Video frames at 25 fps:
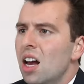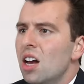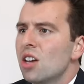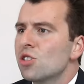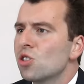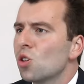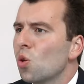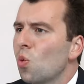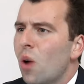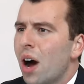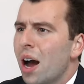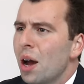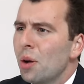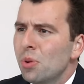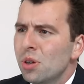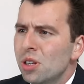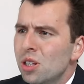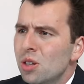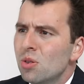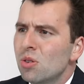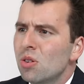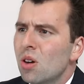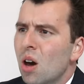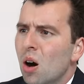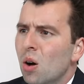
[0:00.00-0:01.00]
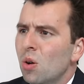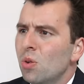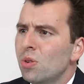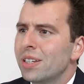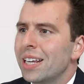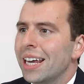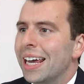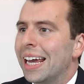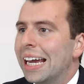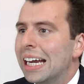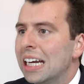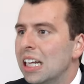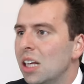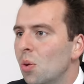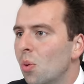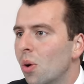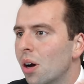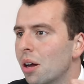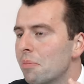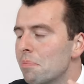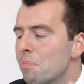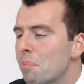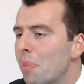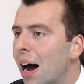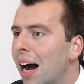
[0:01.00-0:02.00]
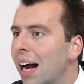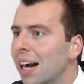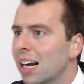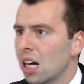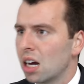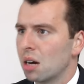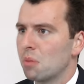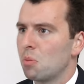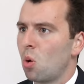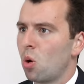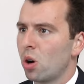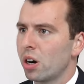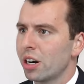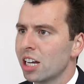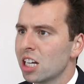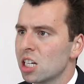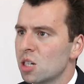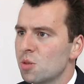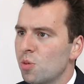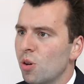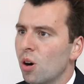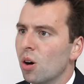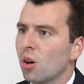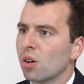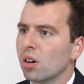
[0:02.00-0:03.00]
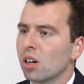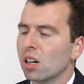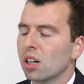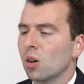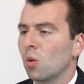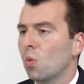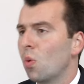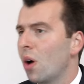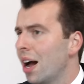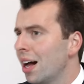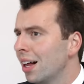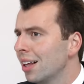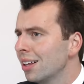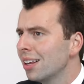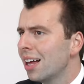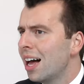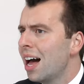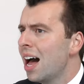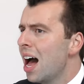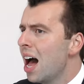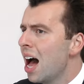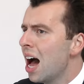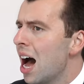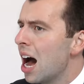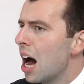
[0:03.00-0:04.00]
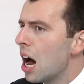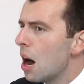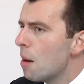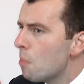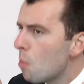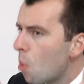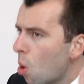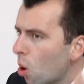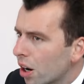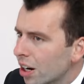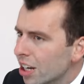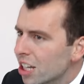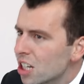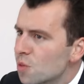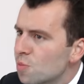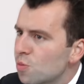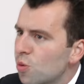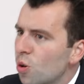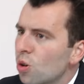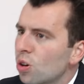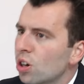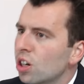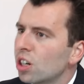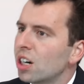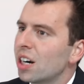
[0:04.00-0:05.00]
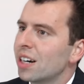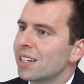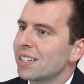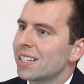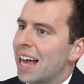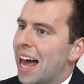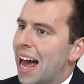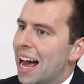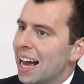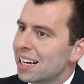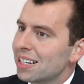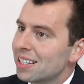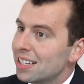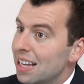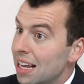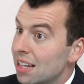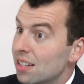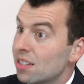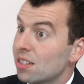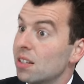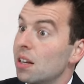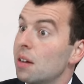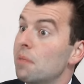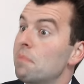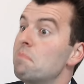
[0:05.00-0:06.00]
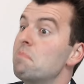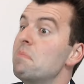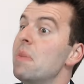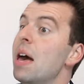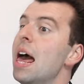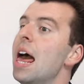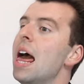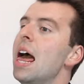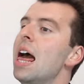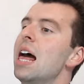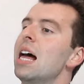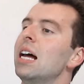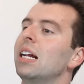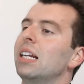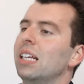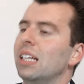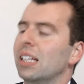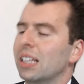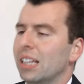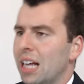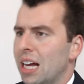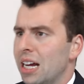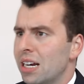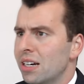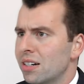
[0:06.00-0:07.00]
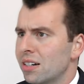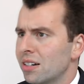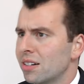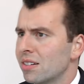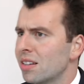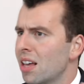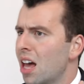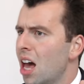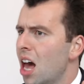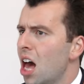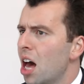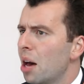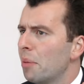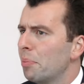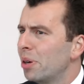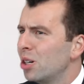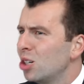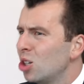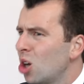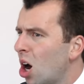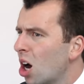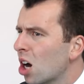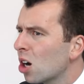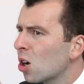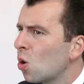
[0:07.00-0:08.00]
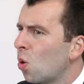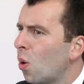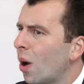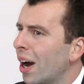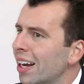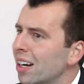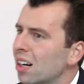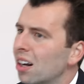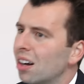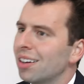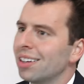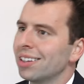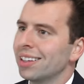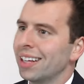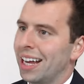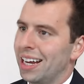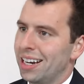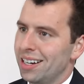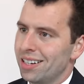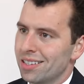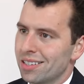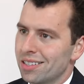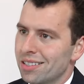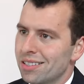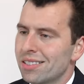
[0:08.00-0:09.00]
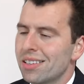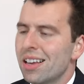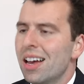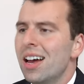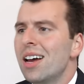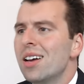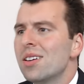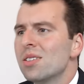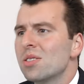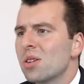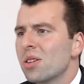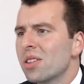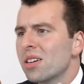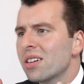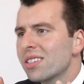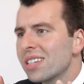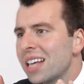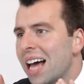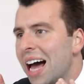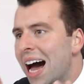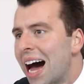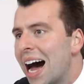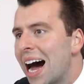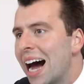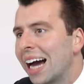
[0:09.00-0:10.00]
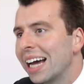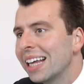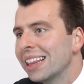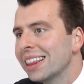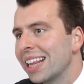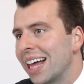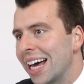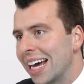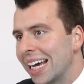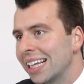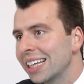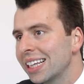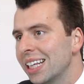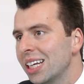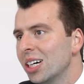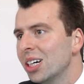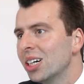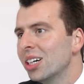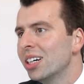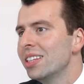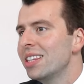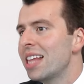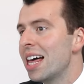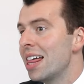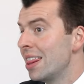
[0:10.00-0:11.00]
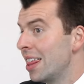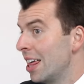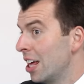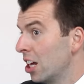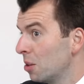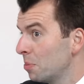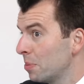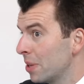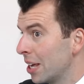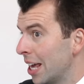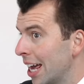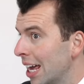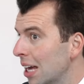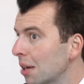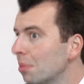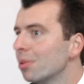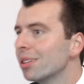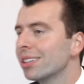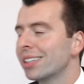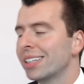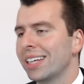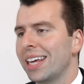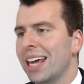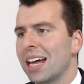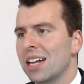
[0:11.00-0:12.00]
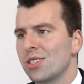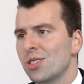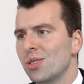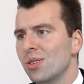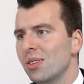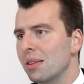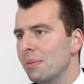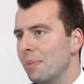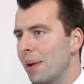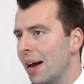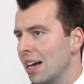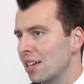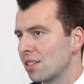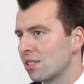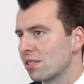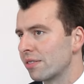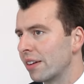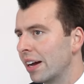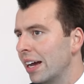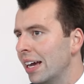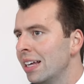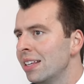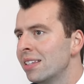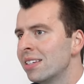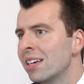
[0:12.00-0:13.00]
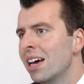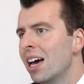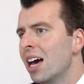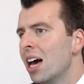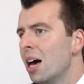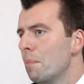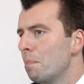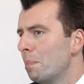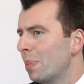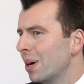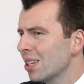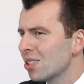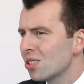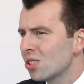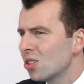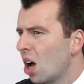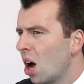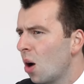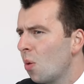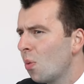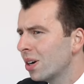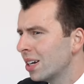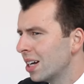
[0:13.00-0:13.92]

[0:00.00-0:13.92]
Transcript: So why would you go to anyone but a mortgage broker? Well, a mortgage broker has access to many lenders, but not quite all lenders. So there's a high likelihood that they'll be able to get you the best rate, but it's not